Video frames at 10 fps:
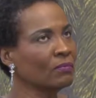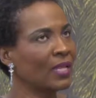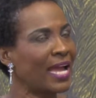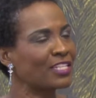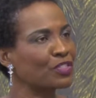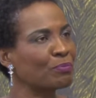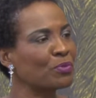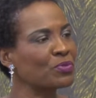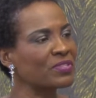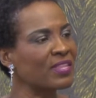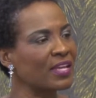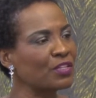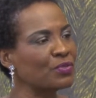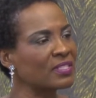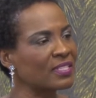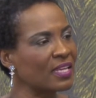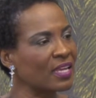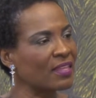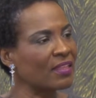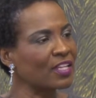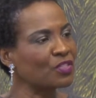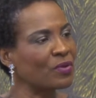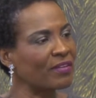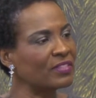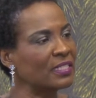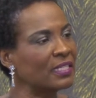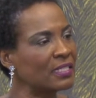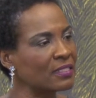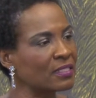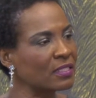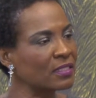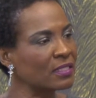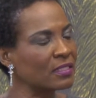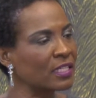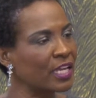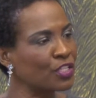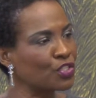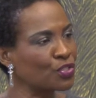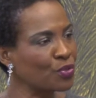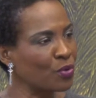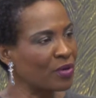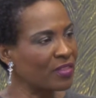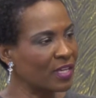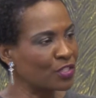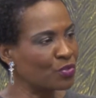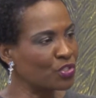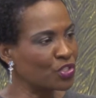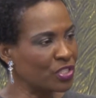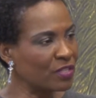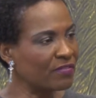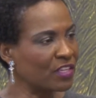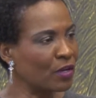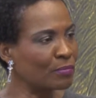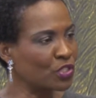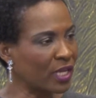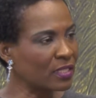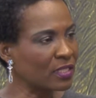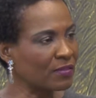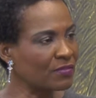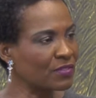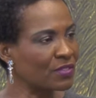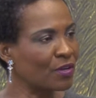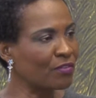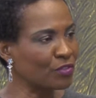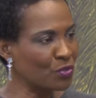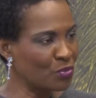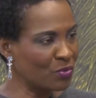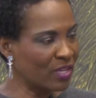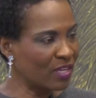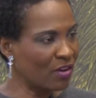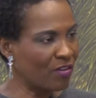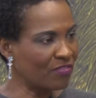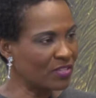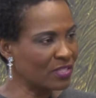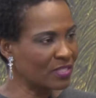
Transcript: I suppose then you'd say that you have to listen to ensure that you achieve the objectives of your UK office.